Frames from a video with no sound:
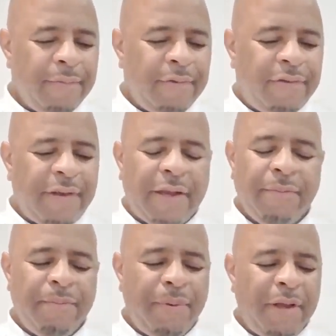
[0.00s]

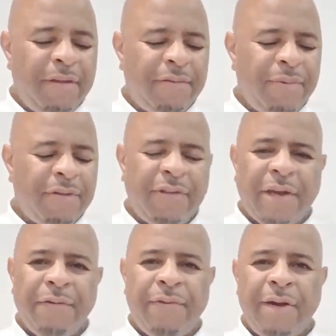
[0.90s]
Second
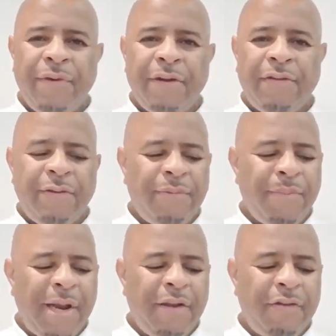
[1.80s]
favourite to
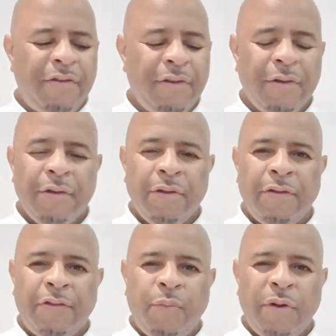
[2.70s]
manage
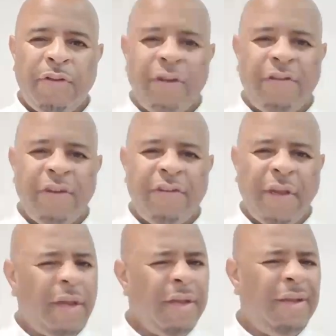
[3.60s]
Swansea
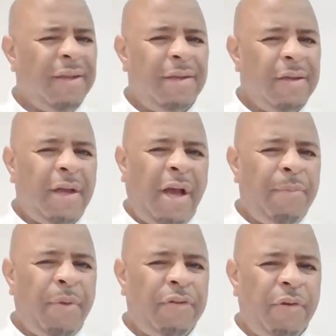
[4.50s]
City.
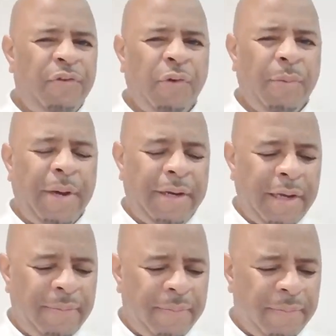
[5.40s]
I'm not so sure about
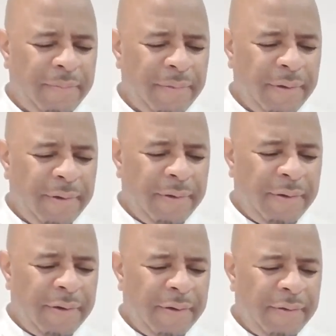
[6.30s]
that.
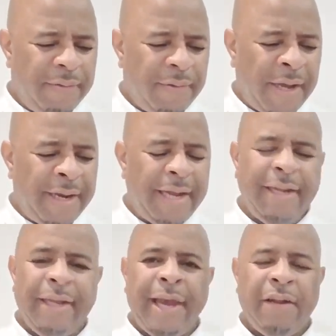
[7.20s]
And
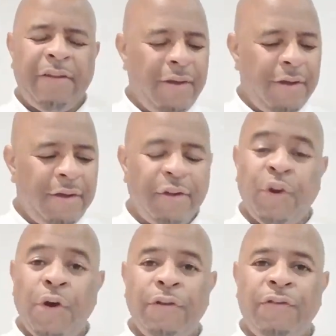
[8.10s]
Eddie Nketiah
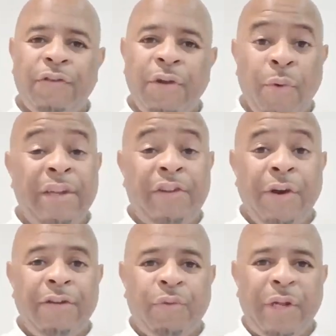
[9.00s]

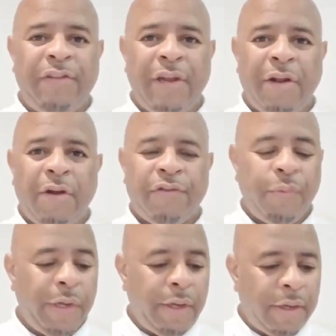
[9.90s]
turned 20 last
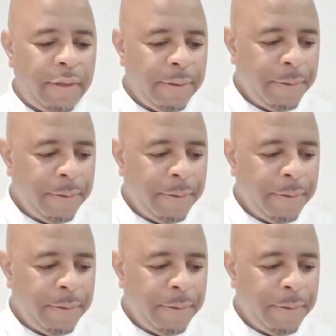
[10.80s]
week.